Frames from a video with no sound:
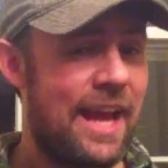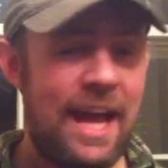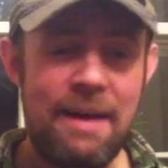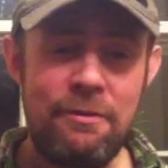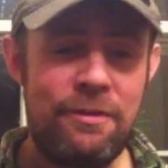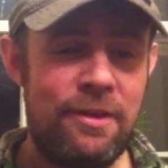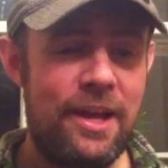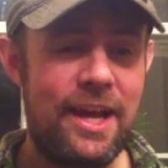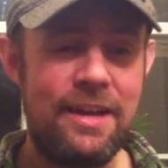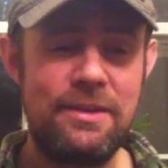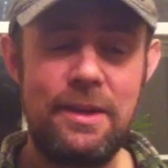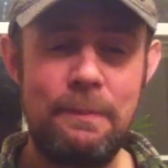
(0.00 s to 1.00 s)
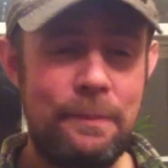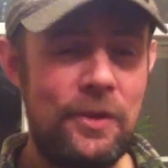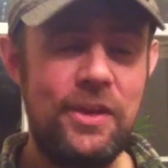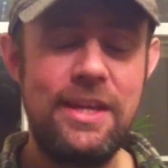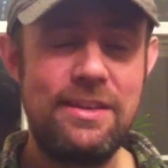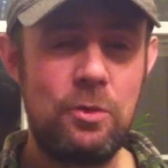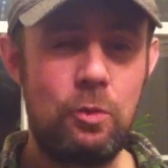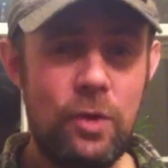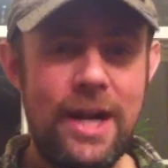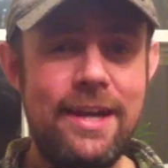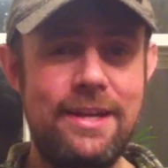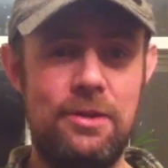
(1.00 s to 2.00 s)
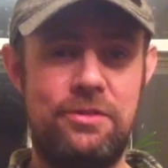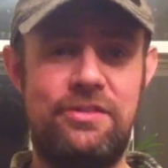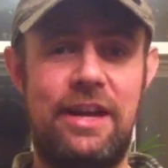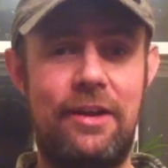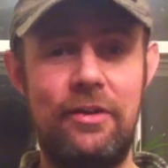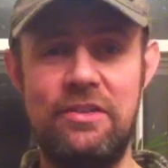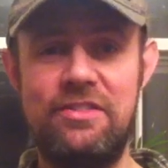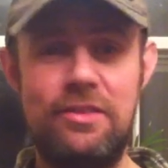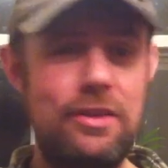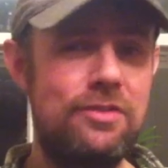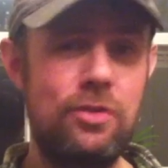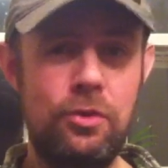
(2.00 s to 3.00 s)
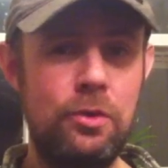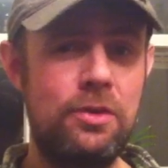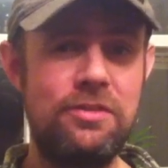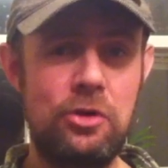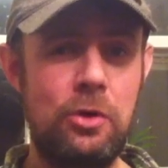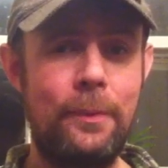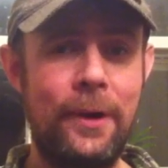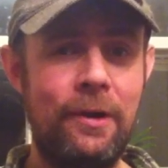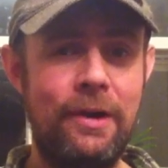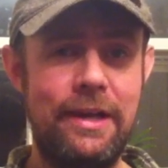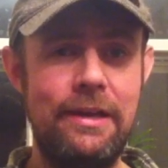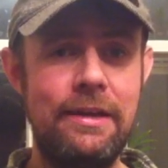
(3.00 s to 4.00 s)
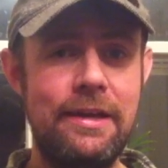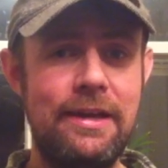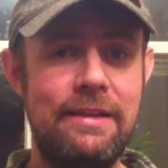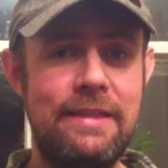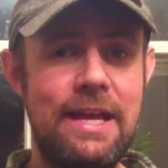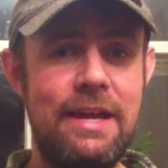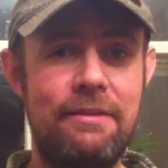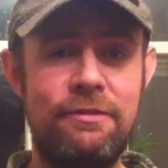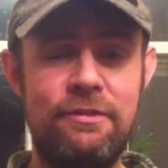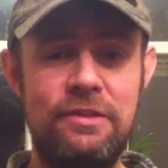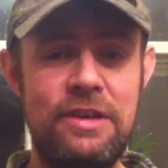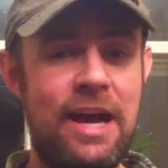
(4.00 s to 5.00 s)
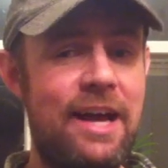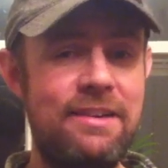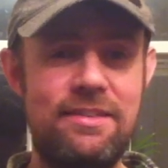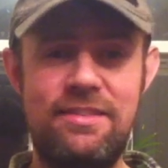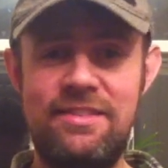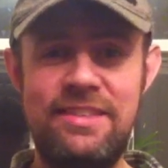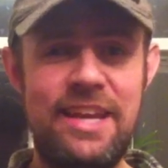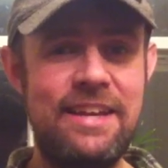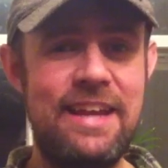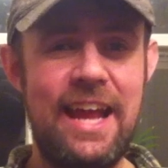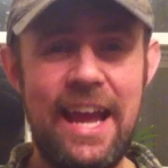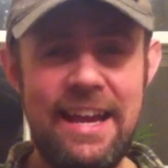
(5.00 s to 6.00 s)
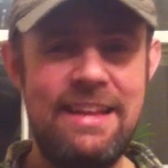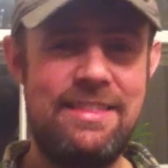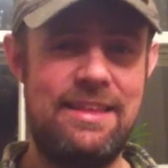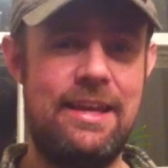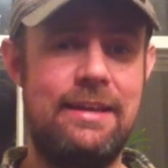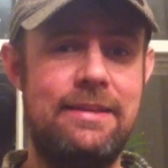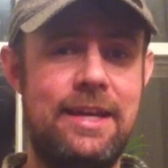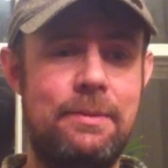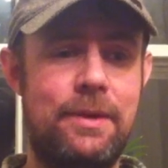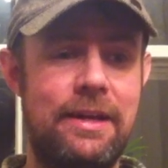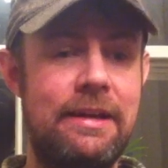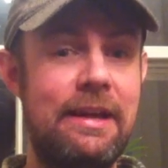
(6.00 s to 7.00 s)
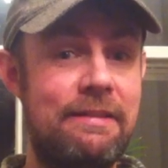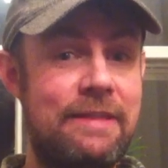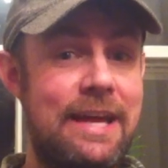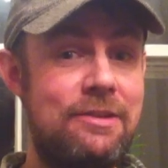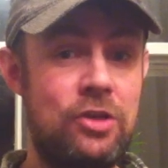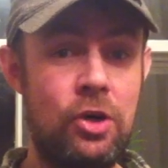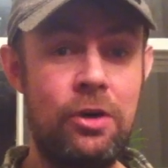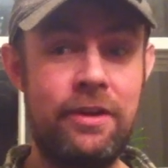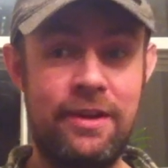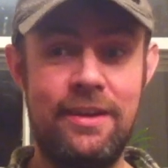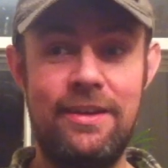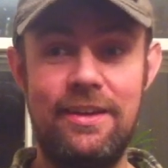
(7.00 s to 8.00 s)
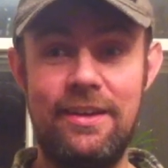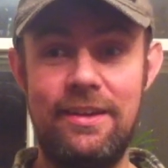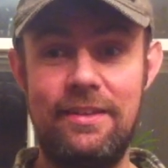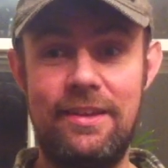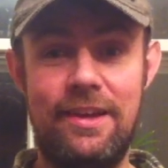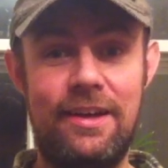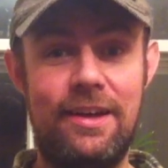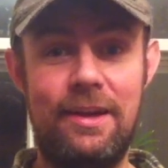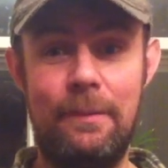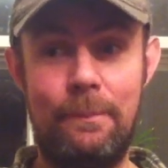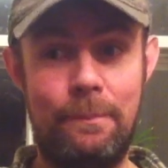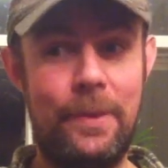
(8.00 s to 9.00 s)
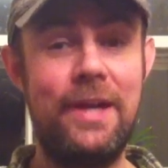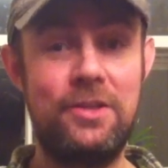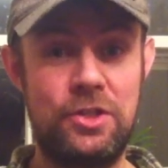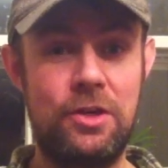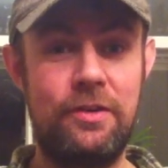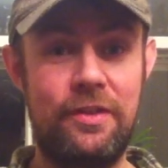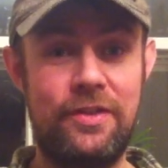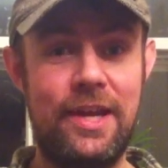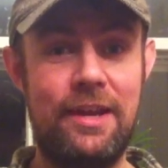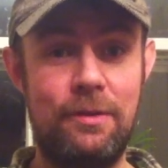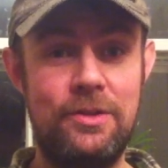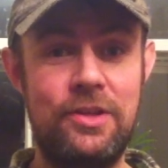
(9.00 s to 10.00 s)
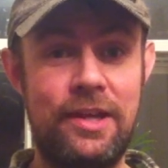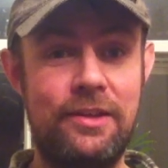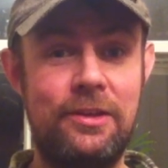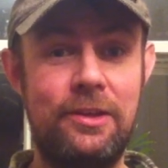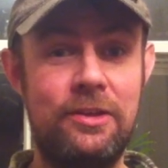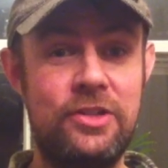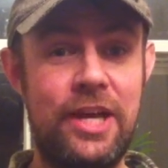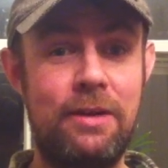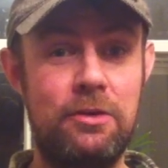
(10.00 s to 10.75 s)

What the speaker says: they have had complete radio silence through this whole period. They have not said anything to anybody. They took the picture that they originally had, the clear